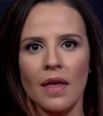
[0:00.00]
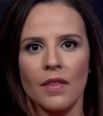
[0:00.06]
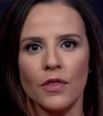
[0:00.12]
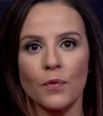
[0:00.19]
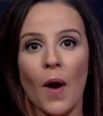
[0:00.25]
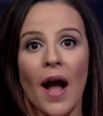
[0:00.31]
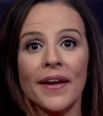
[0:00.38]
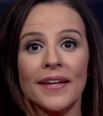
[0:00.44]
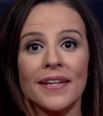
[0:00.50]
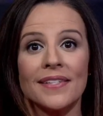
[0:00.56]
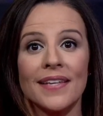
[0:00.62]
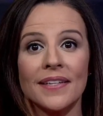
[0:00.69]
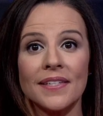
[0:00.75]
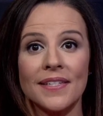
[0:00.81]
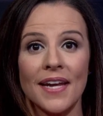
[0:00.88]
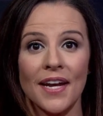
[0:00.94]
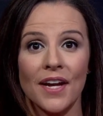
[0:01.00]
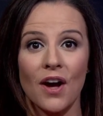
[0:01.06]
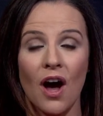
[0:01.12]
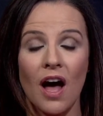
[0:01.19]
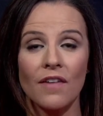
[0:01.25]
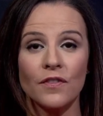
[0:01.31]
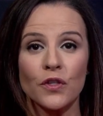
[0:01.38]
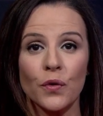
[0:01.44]
The rocket is set to take
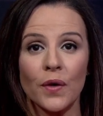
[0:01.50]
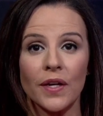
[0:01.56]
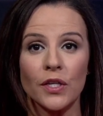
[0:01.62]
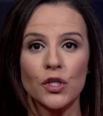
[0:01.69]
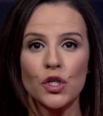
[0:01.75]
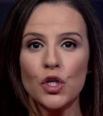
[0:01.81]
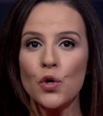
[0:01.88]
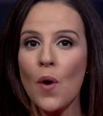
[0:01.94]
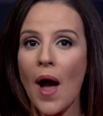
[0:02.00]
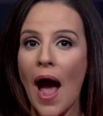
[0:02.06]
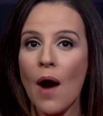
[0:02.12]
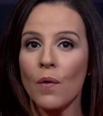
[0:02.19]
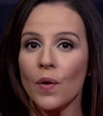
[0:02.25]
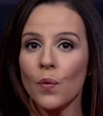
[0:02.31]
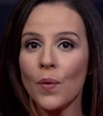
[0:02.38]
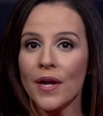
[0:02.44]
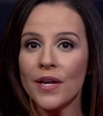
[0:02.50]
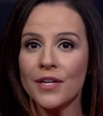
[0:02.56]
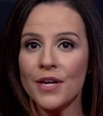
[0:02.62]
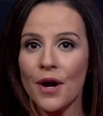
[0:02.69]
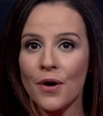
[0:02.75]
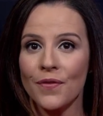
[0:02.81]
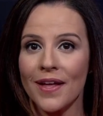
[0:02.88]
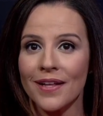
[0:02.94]
off during a two-hour
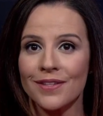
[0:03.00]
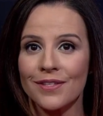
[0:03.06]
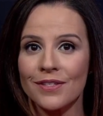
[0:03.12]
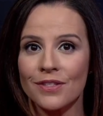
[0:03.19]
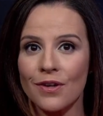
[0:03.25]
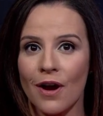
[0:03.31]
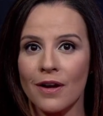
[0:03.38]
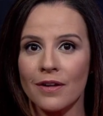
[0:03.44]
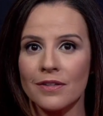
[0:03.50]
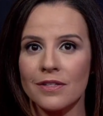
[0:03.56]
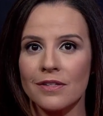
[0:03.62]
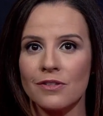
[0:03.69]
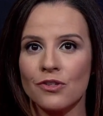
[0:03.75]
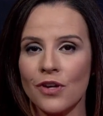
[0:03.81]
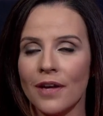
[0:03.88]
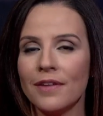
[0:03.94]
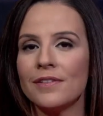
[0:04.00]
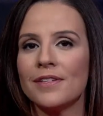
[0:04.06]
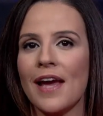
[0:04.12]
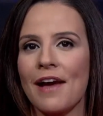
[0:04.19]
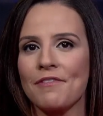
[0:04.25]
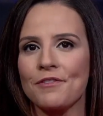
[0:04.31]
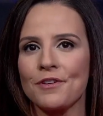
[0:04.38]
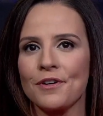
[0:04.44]
window that starts just
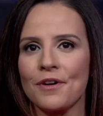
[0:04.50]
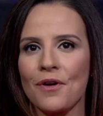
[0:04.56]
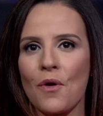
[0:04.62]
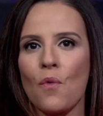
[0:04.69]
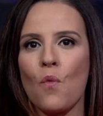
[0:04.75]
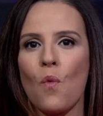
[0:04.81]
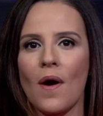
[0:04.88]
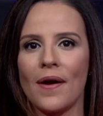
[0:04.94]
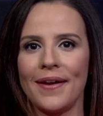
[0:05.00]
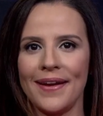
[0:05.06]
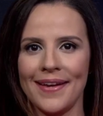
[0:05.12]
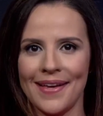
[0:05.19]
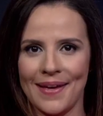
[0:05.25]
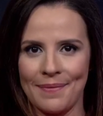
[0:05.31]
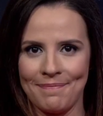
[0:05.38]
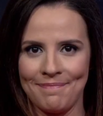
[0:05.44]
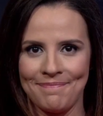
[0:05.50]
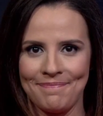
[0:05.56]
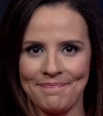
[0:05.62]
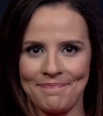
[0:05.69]
after one A M